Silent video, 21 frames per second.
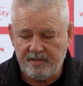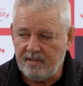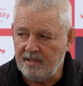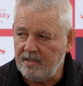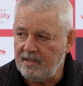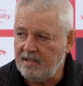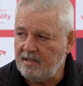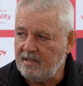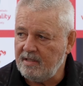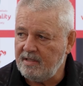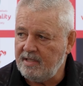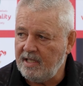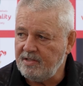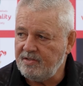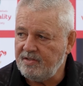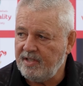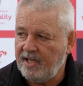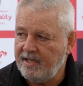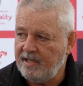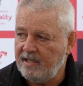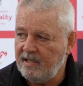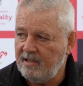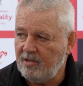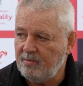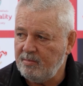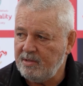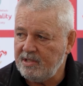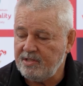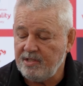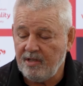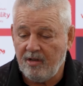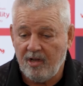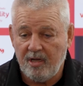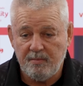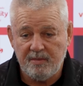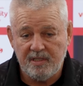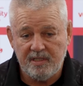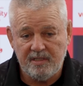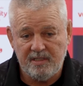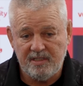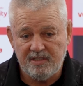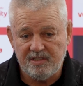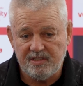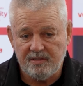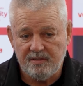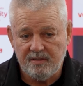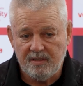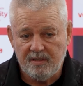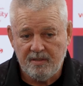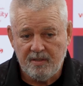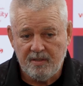and it does take a little bit of time. There's